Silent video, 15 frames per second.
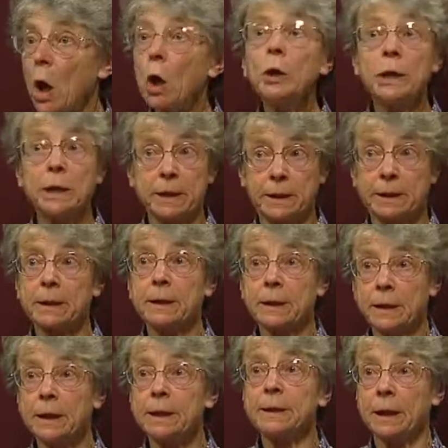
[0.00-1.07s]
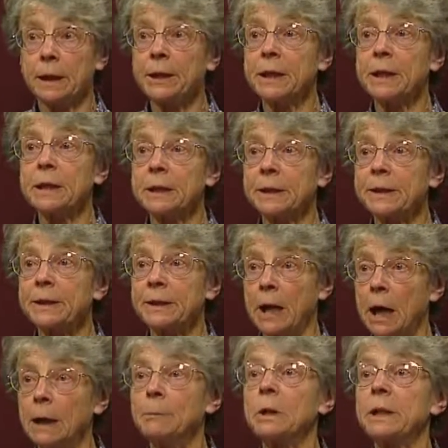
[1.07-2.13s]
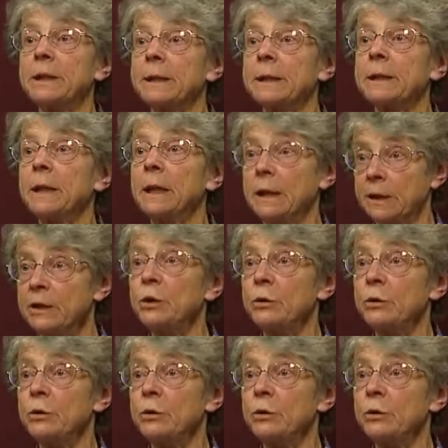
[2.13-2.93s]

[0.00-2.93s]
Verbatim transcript: Oh, yes, yes. I think it's timeless and